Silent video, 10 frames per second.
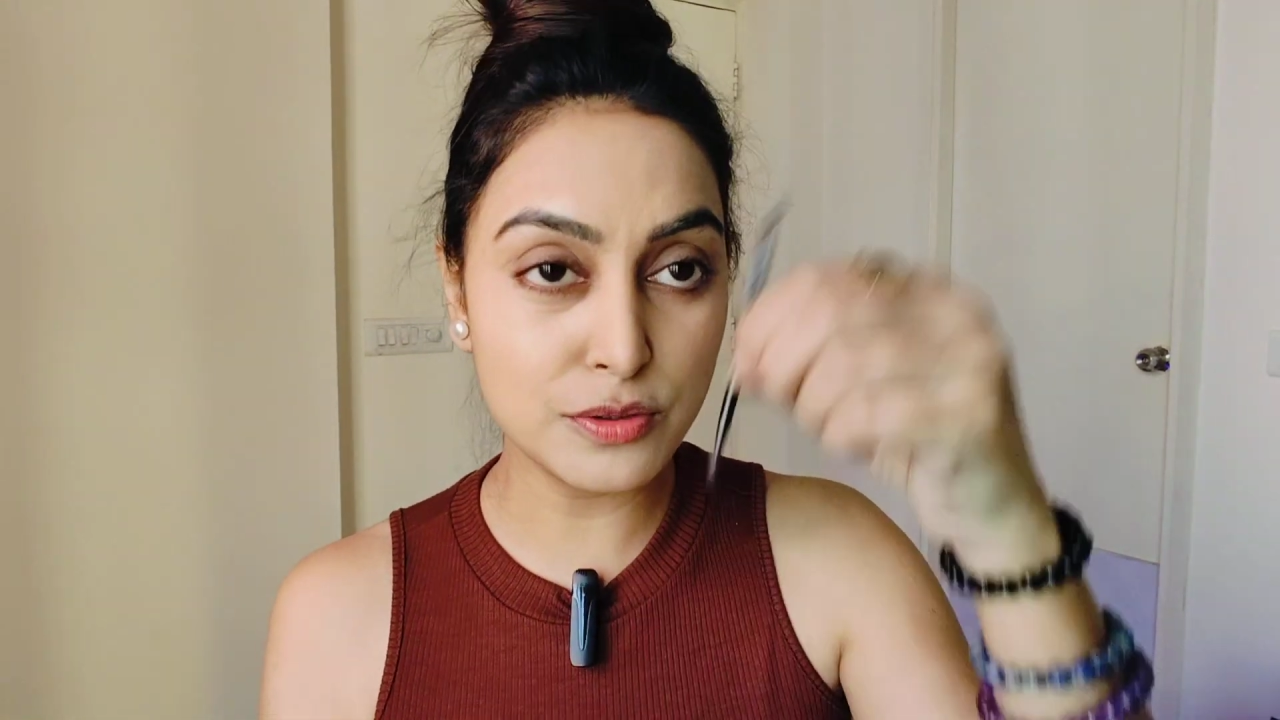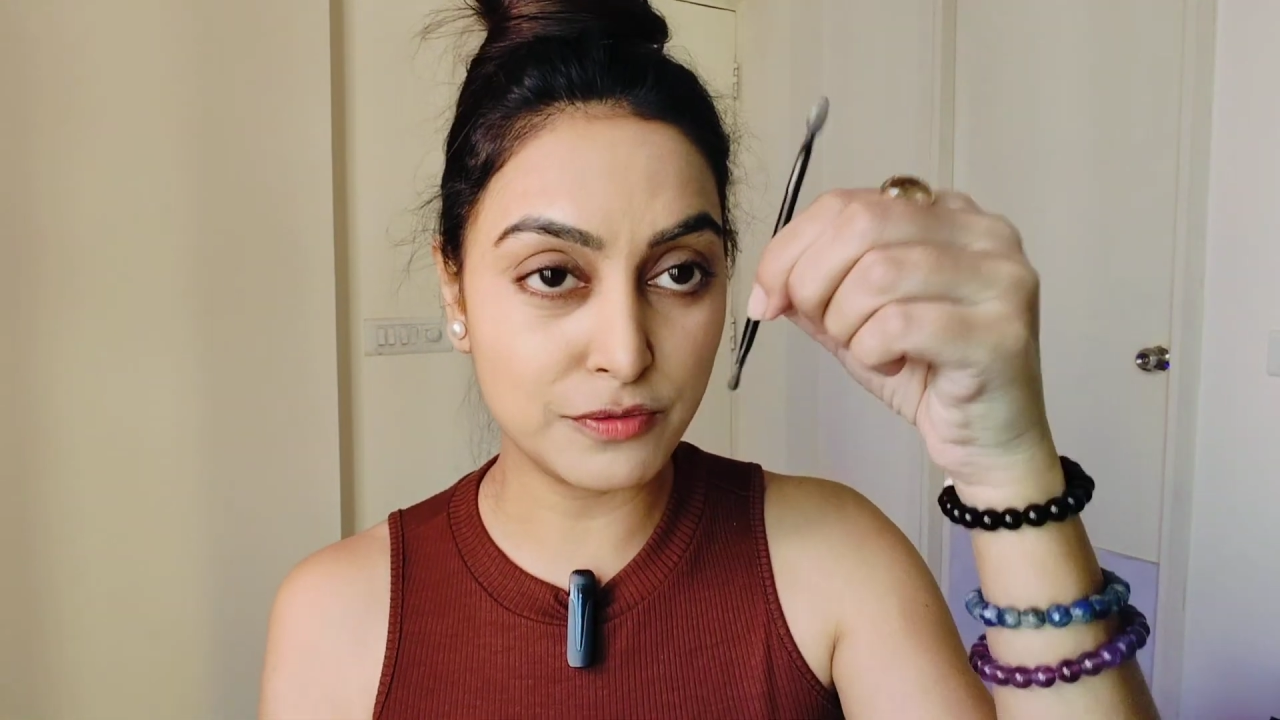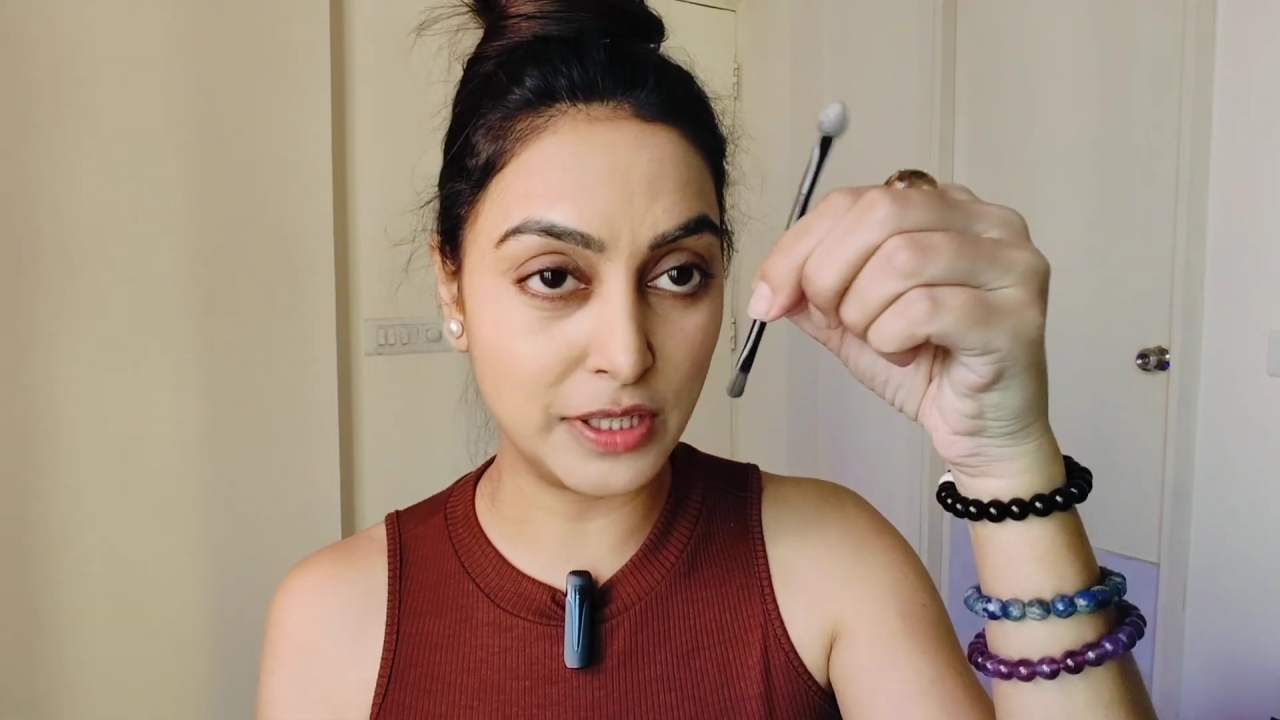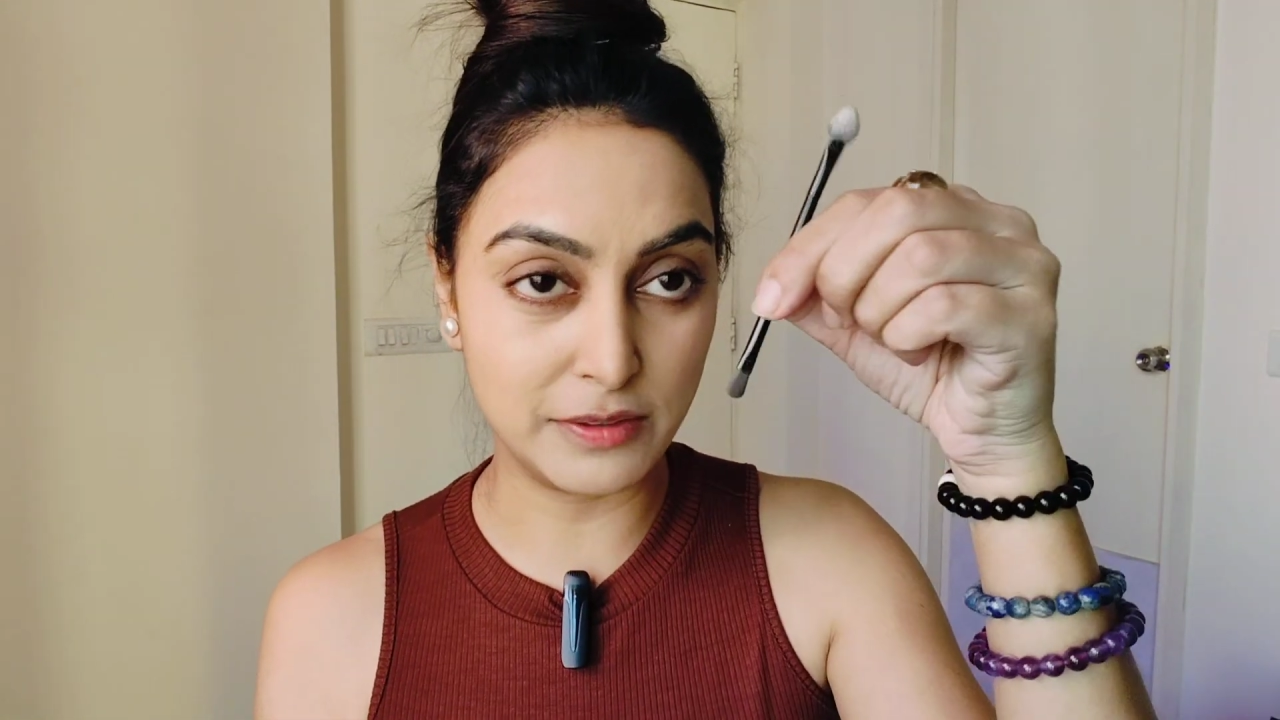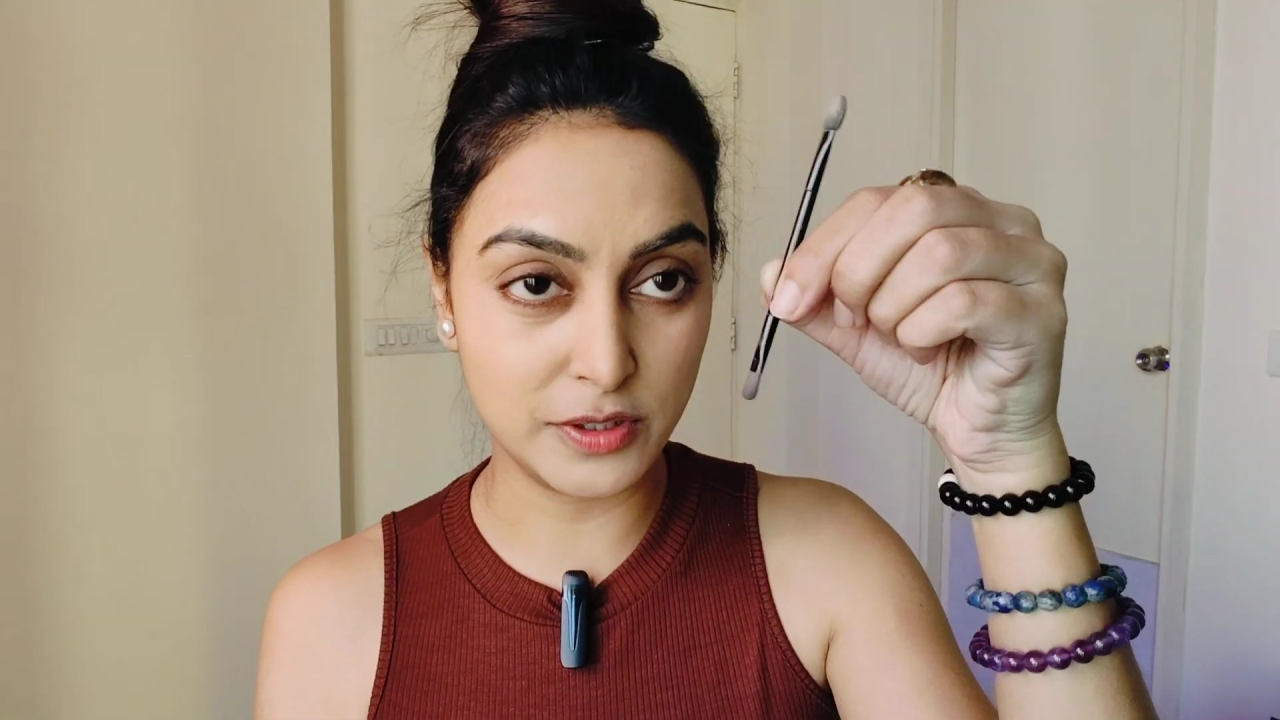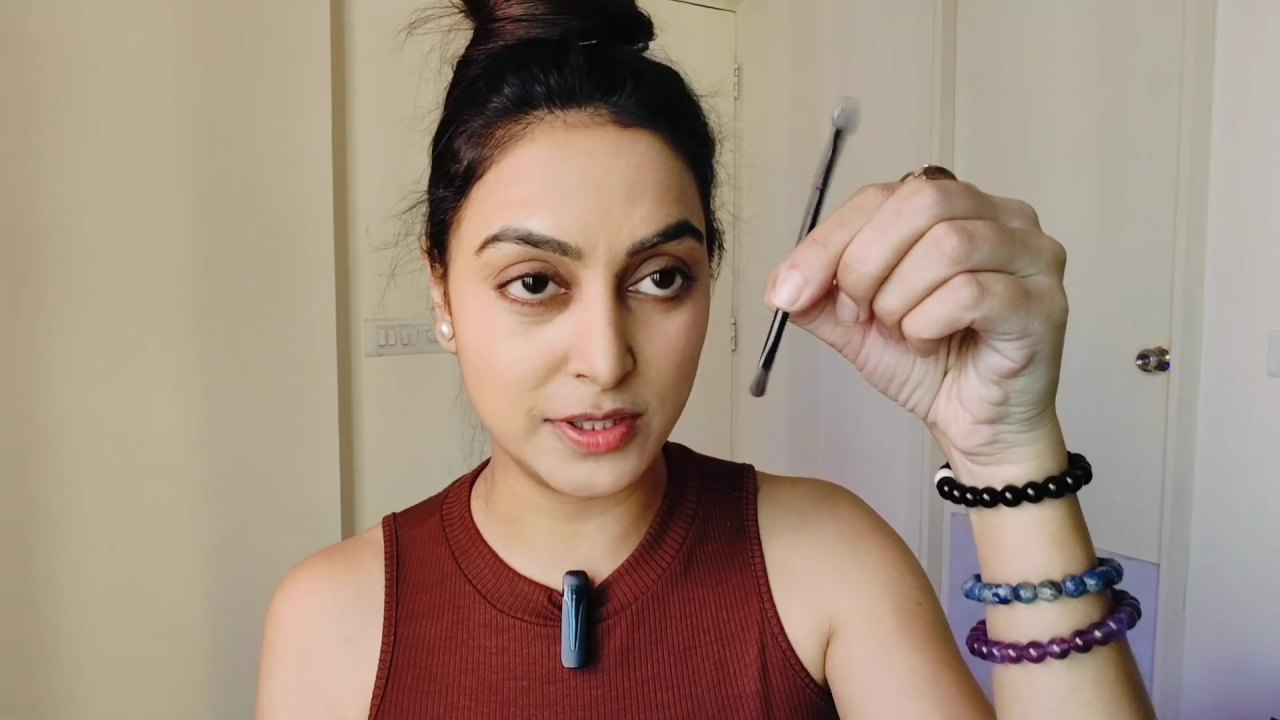favorite,